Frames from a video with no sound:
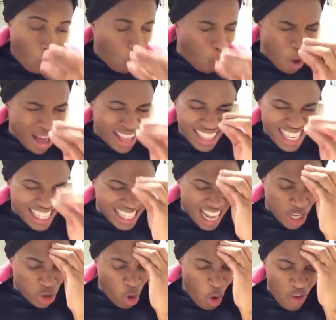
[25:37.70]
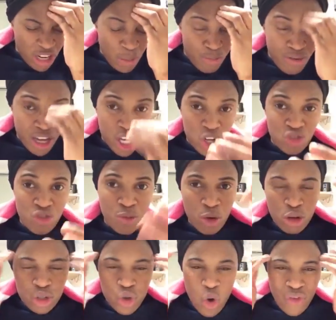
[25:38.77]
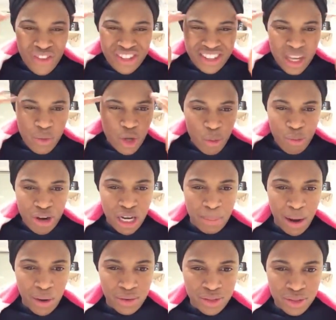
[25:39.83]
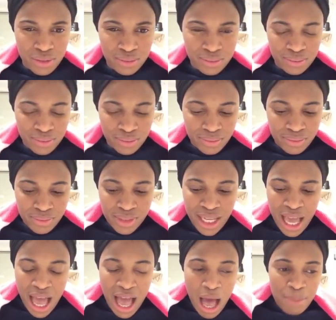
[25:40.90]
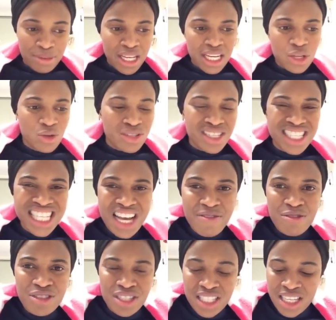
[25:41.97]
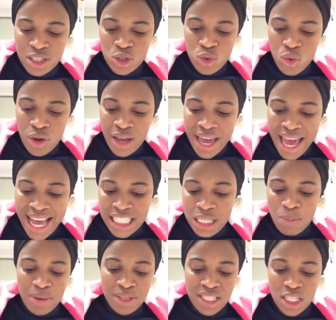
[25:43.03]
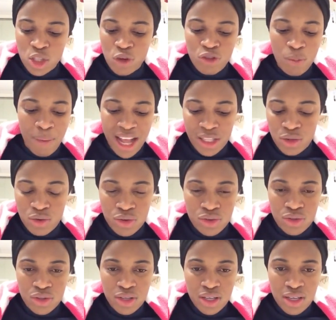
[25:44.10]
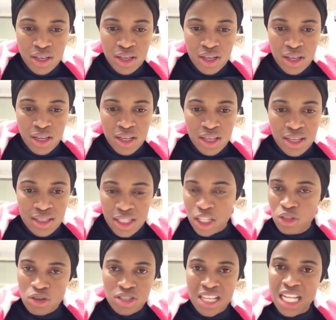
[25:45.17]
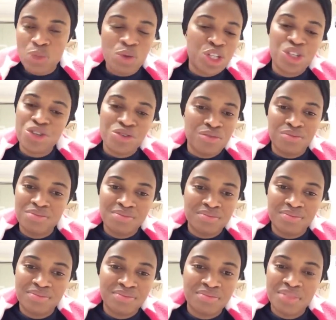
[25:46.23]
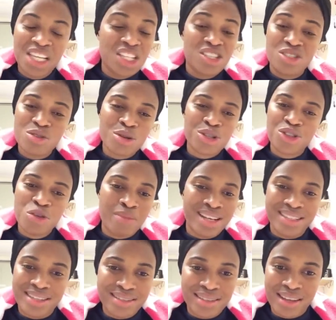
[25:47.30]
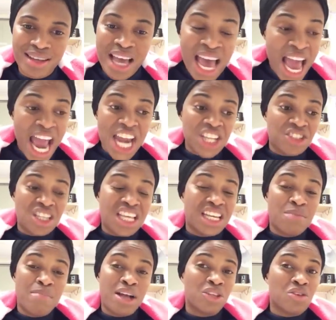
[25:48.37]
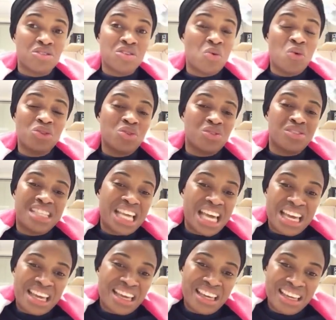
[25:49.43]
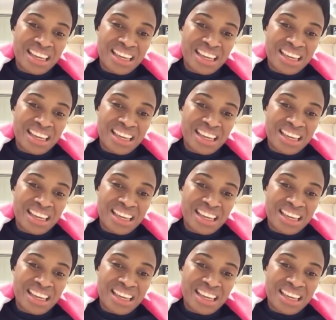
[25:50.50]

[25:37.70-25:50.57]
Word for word: Or it's like you're already breaking through because you understand what you're praying about. I'm telling you, 70 to 80% of your battles did not start with you. It is not you, my sister. It is not that the man does not want to stay.